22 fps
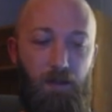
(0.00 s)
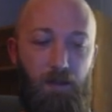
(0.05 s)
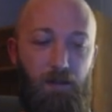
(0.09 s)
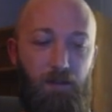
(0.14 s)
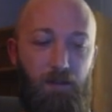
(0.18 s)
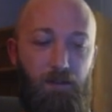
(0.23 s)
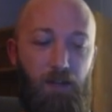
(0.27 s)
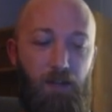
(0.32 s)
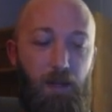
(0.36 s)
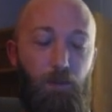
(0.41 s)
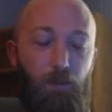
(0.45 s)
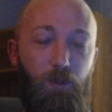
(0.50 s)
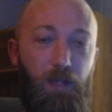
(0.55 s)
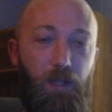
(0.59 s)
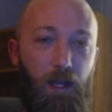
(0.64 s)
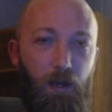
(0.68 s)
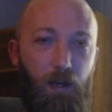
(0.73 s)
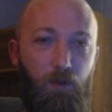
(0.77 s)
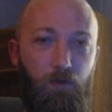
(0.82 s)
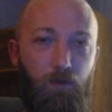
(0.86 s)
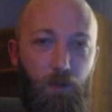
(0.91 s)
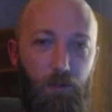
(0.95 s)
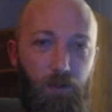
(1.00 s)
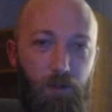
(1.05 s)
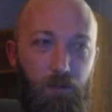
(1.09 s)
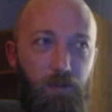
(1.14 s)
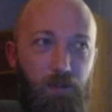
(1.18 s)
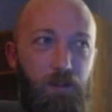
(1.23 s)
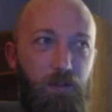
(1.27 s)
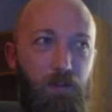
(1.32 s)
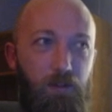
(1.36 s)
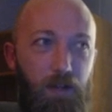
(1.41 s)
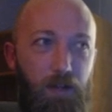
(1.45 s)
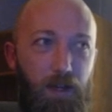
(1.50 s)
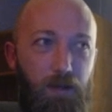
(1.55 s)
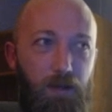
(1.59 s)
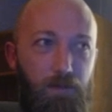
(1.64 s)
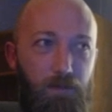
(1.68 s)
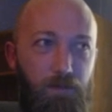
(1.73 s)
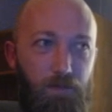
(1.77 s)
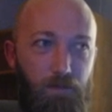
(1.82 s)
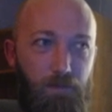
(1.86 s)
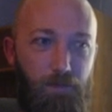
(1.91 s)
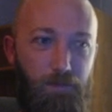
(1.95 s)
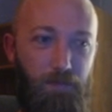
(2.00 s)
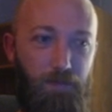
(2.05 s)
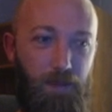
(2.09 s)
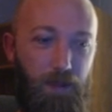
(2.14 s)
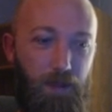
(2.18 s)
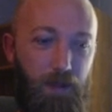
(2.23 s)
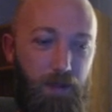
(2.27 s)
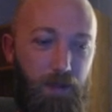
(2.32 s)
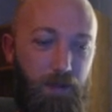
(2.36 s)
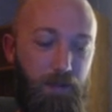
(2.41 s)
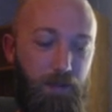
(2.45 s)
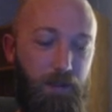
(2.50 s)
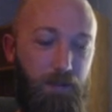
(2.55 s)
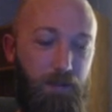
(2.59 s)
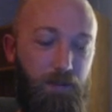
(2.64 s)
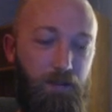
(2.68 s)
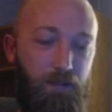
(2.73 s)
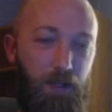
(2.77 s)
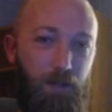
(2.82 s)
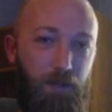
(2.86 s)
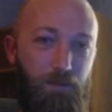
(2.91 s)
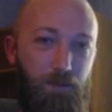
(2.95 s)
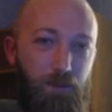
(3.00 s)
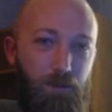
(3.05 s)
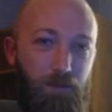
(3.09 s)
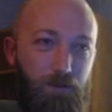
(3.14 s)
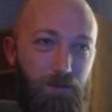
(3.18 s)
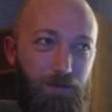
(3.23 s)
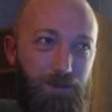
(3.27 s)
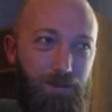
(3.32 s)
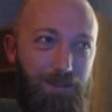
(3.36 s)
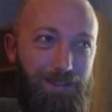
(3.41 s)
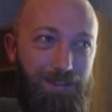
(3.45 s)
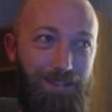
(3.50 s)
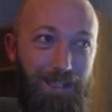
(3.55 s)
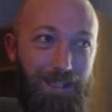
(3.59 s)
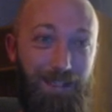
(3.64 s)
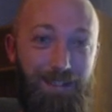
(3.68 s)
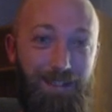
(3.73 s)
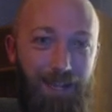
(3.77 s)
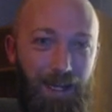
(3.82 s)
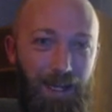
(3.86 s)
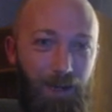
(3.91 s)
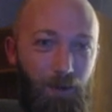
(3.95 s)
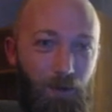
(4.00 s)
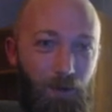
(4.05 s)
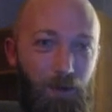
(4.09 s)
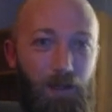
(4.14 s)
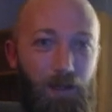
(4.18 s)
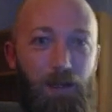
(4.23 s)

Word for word: the same carefulness and the same uh, like the same detail